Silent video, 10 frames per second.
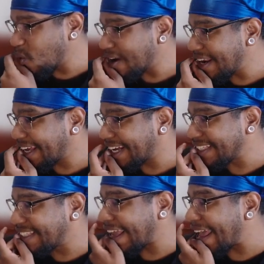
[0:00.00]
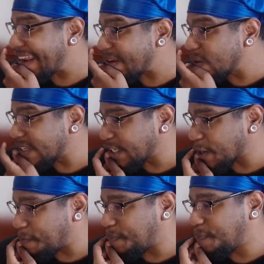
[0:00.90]
want to continue using
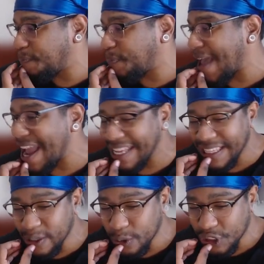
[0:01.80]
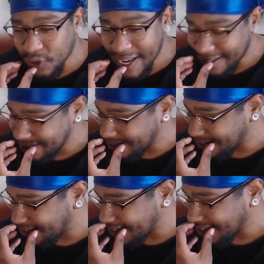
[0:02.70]
your petty little tricks?